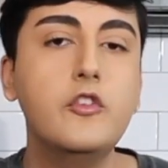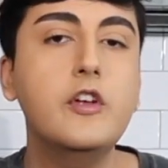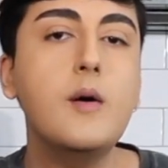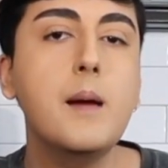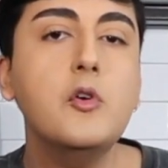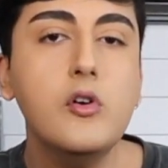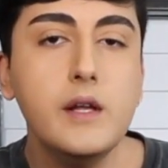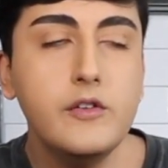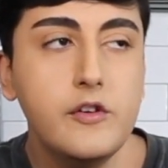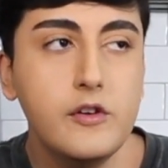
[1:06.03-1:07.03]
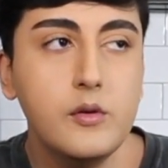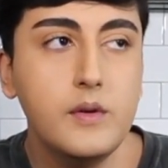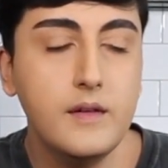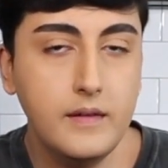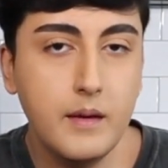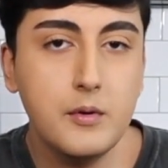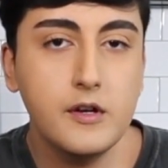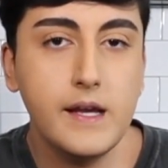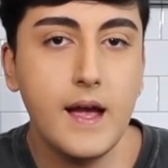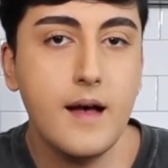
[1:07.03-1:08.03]
So I'm going to do the
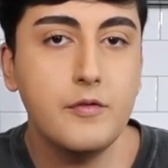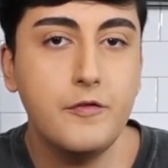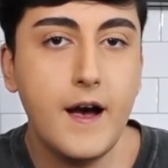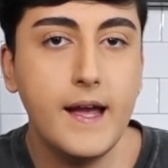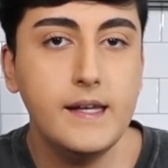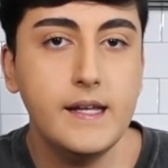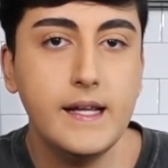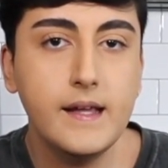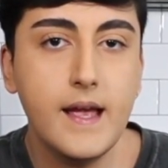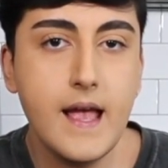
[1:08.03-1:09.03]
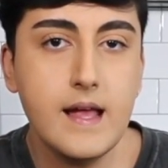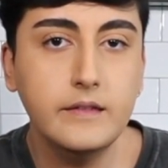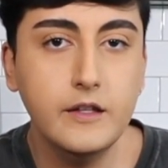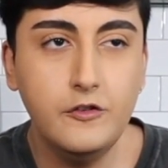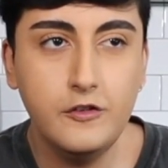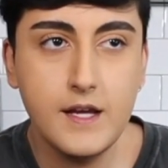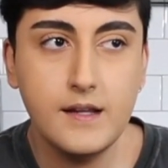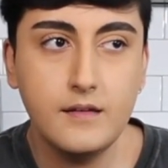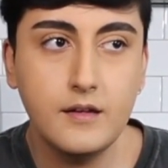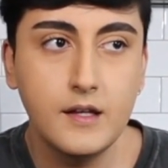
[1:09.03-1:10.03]
liberty of finding a
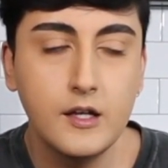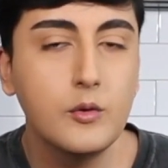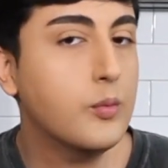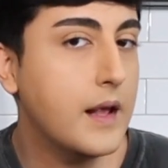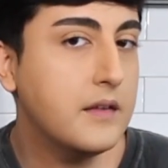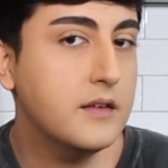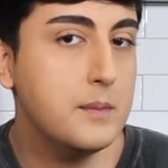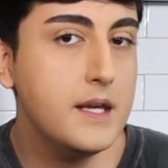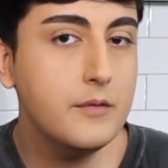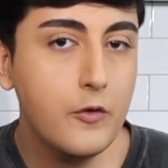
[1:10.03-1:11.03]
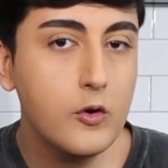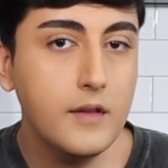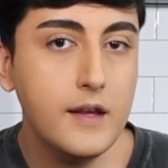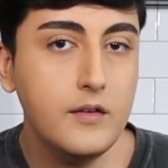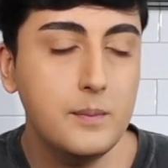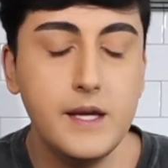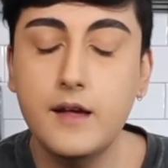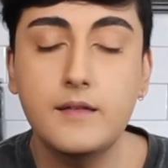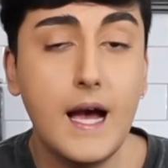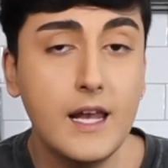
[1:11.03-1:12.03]
legit recipe for this
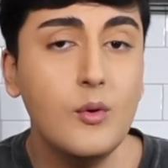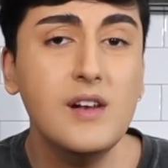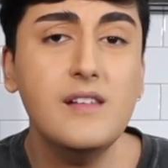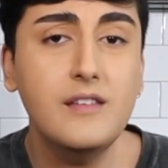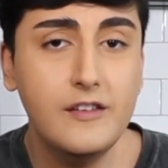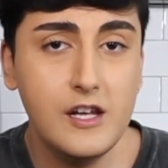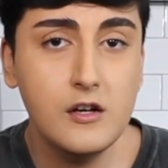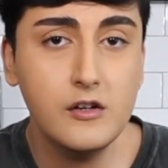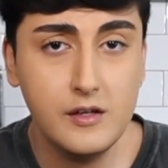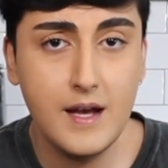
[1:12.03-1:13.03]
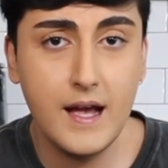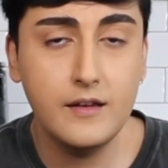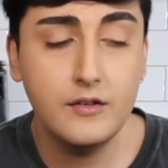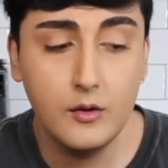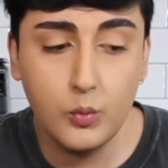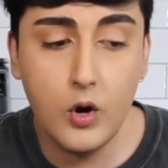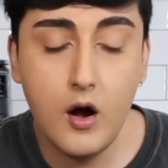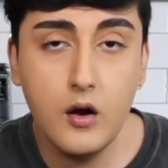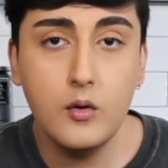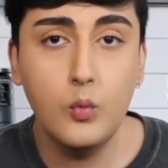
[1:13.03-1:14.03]
because I don't want to steer you guys the wrong